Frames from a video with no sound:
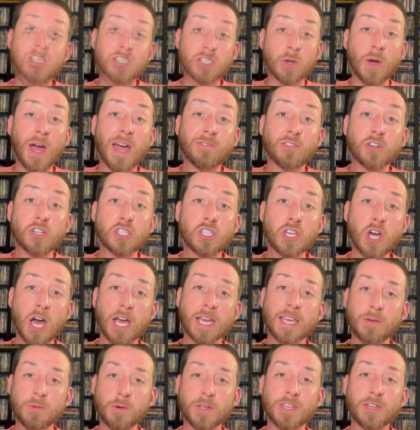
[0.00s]
So after
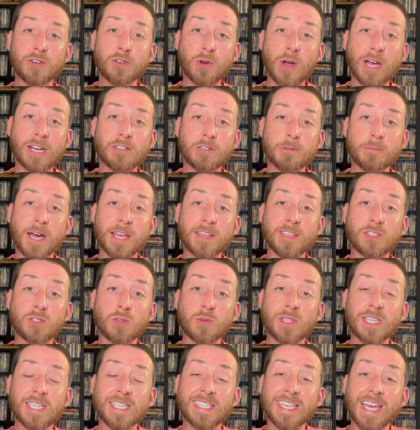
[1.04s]
talking with the director about this
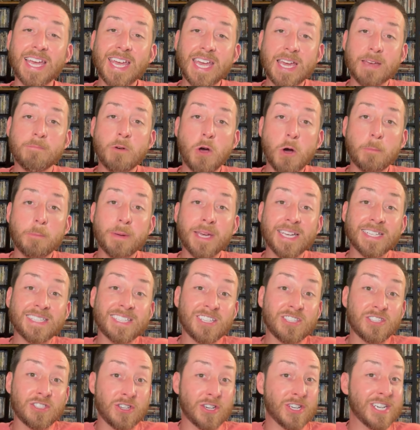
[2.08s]
release, I am hoping it's
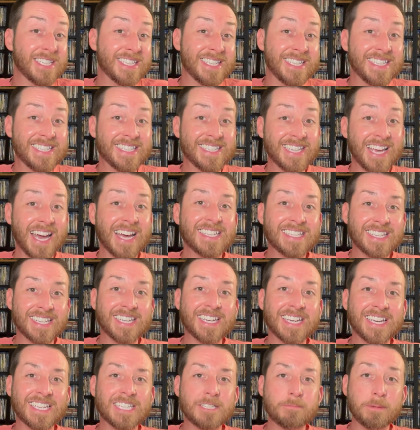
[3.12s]
as good as he says it
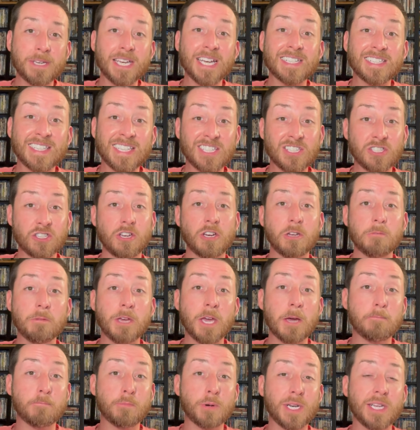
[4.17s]
is, because this could
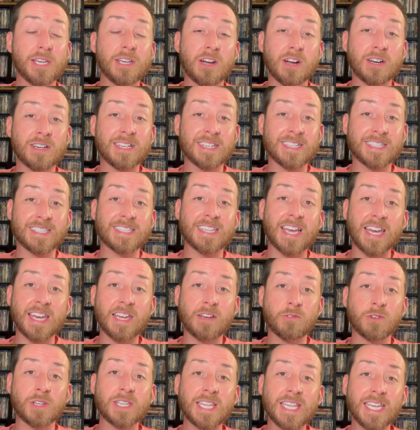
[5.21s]
be a pretty darn
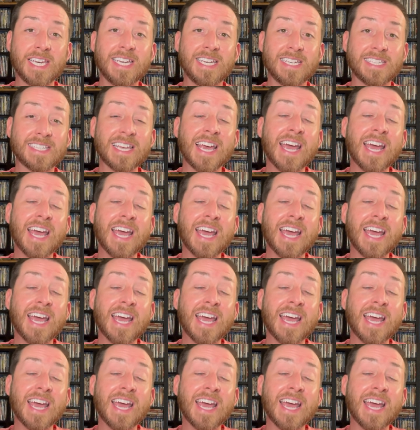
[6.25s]
exciting release.